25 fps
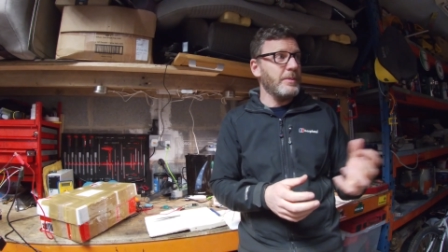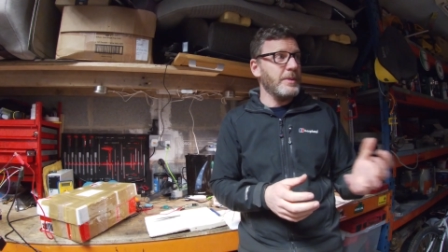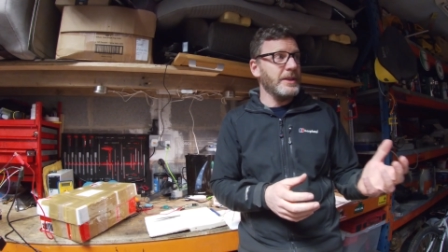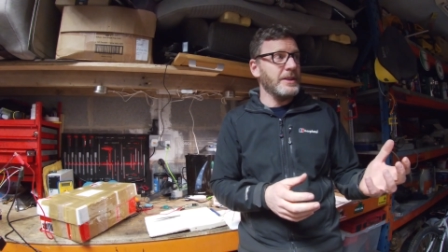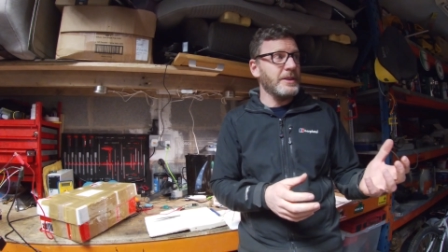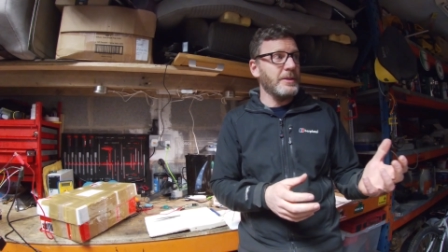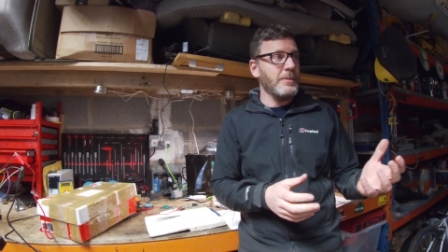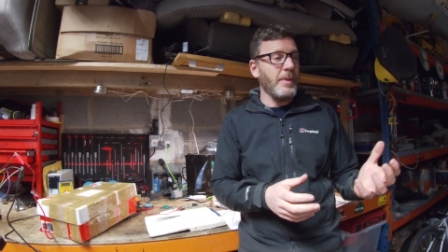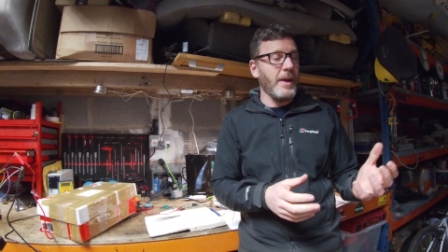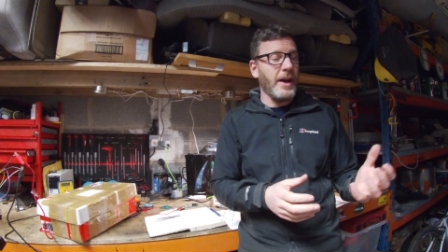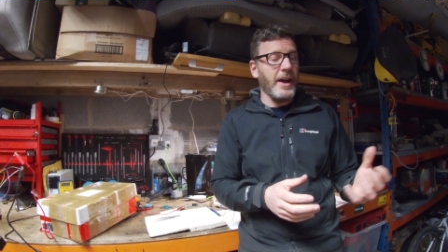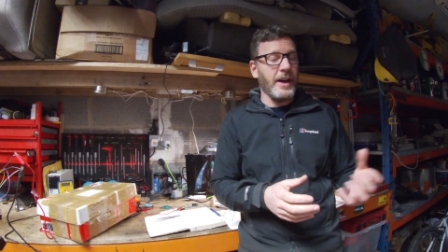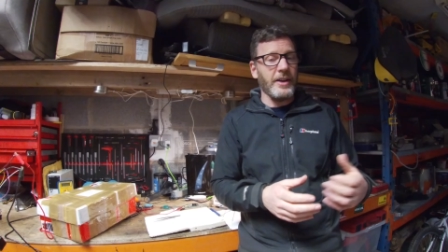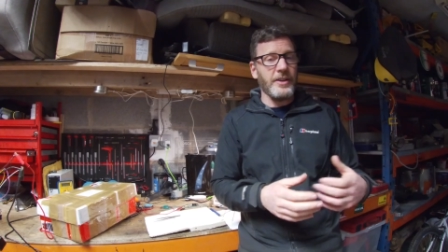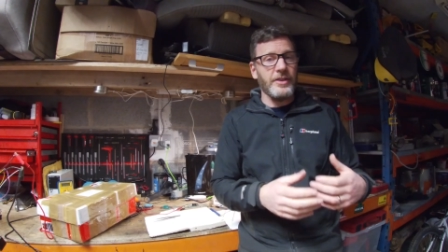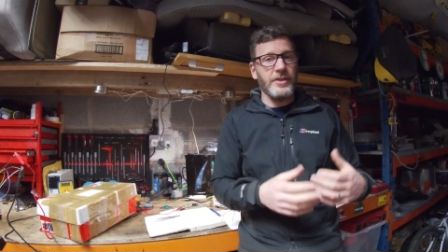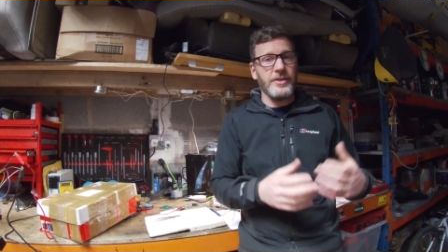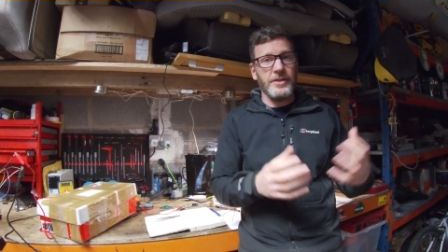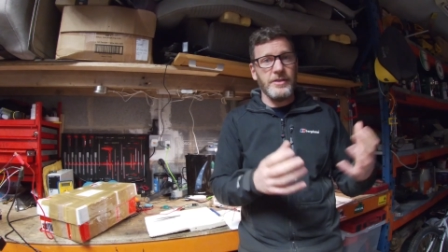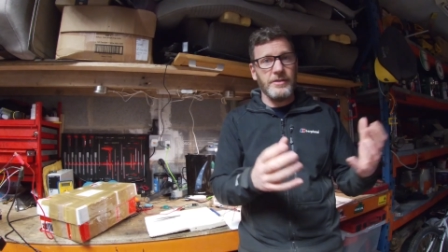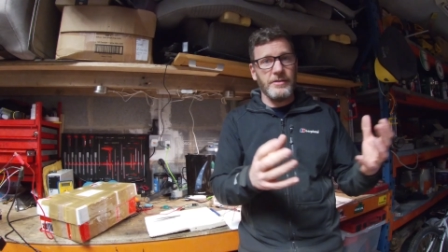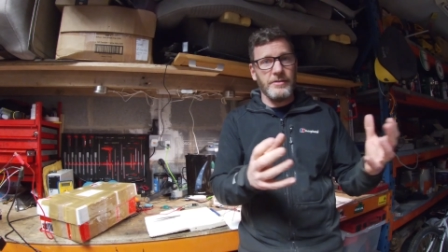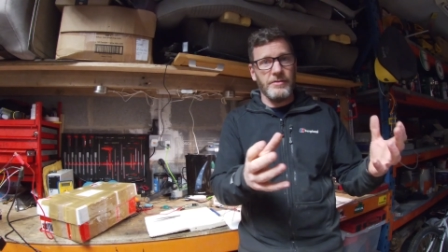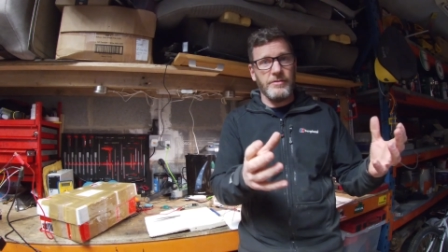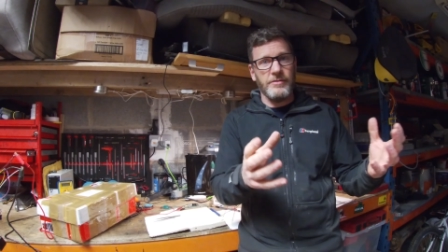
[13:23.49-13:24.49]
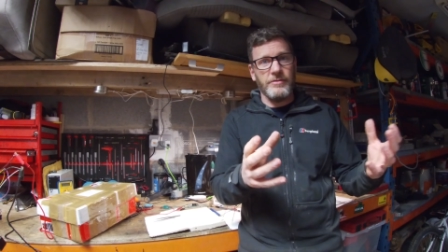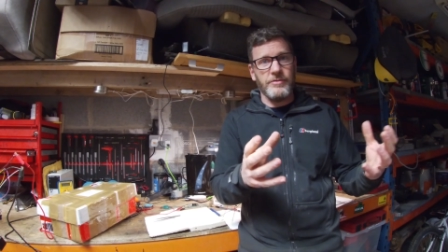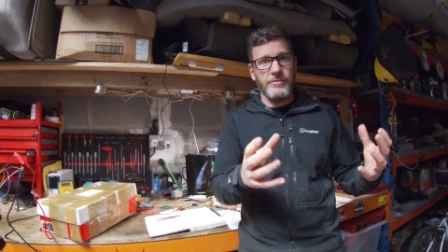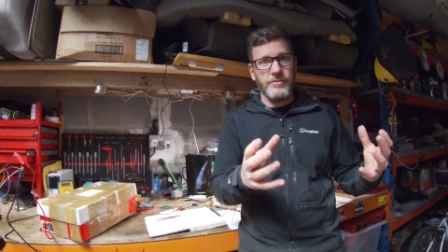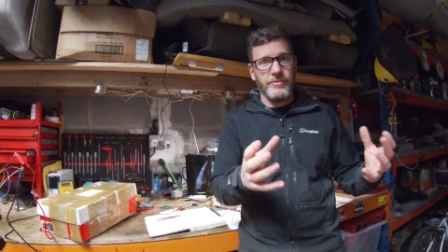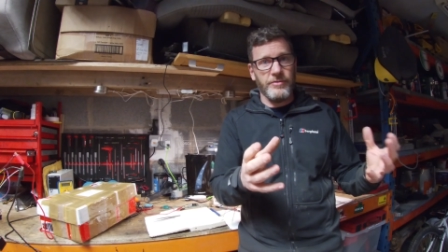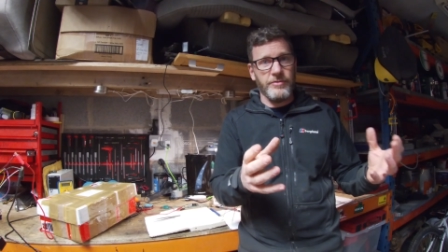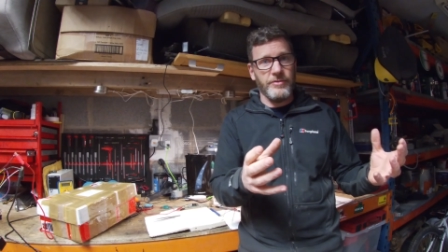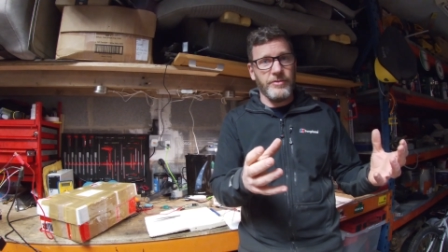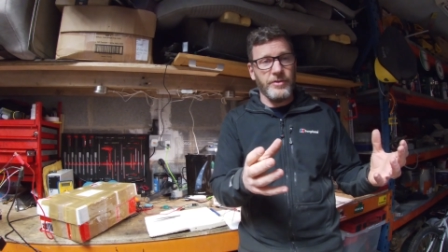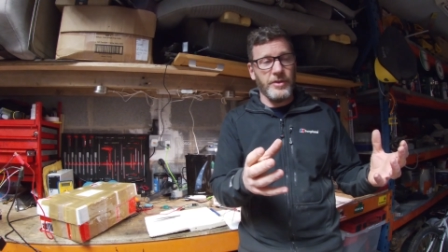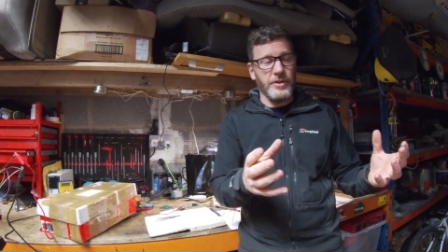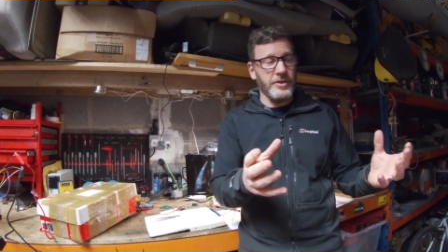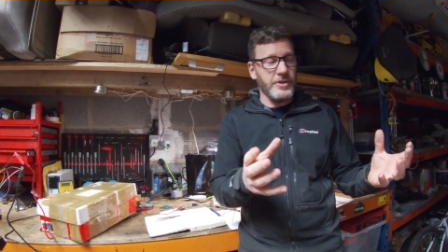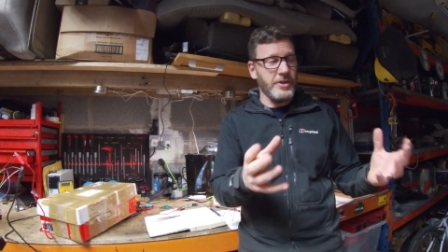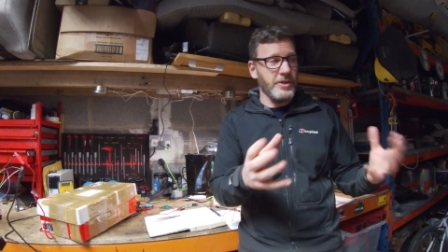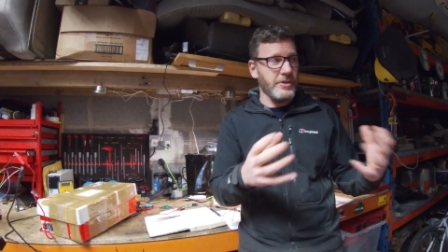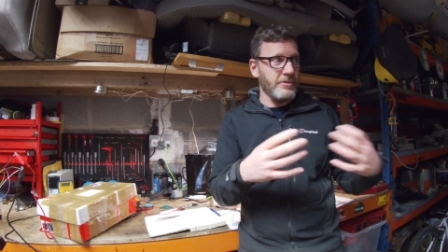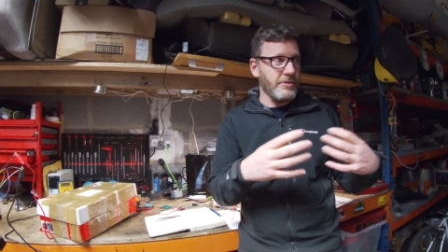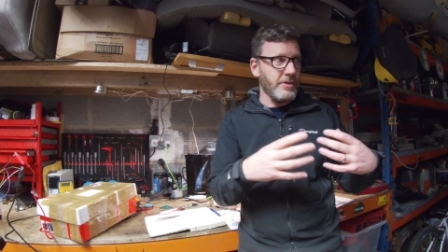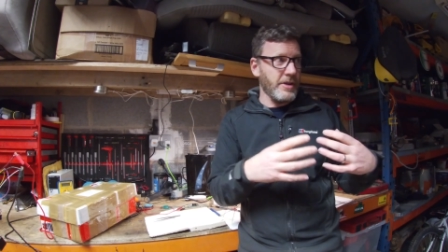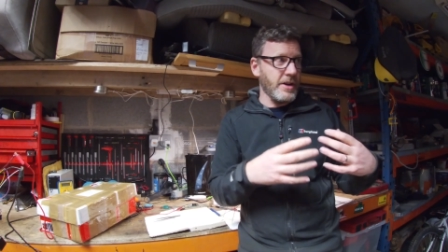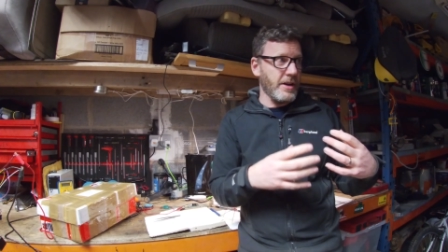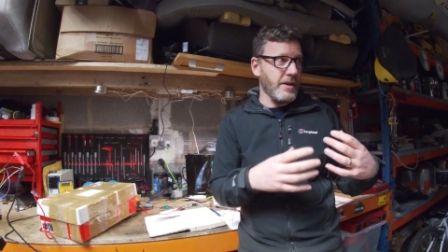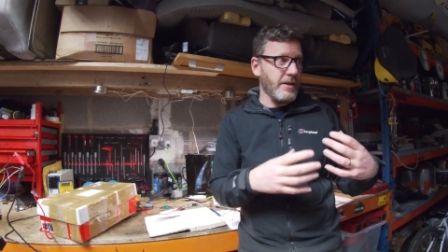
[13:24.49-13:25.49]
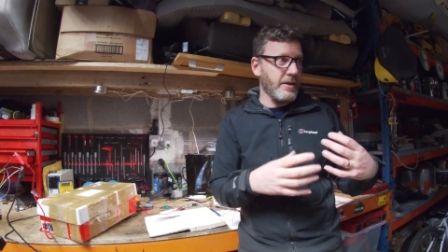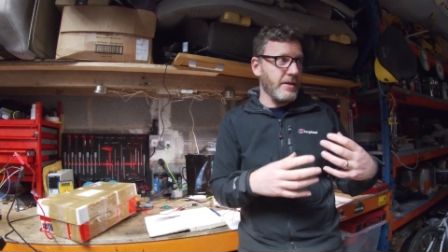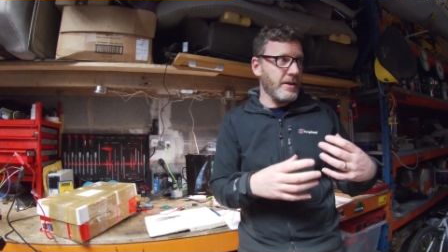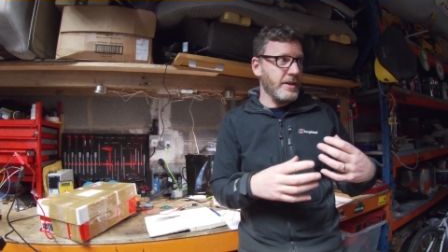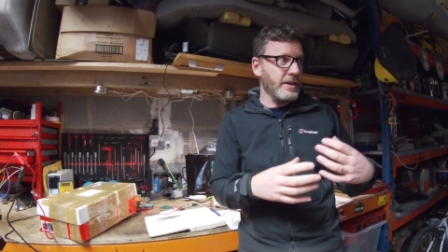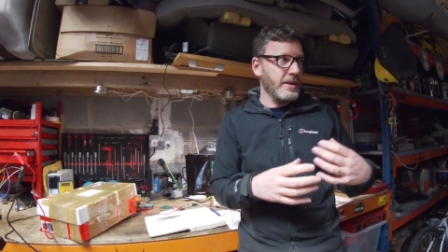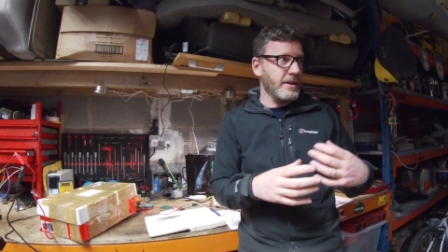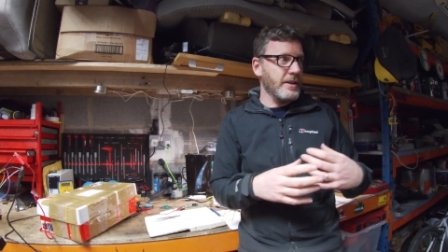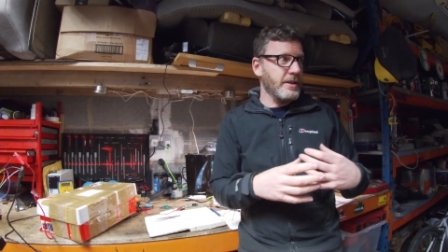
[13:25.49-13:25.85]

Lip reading: built the packs, front and rear,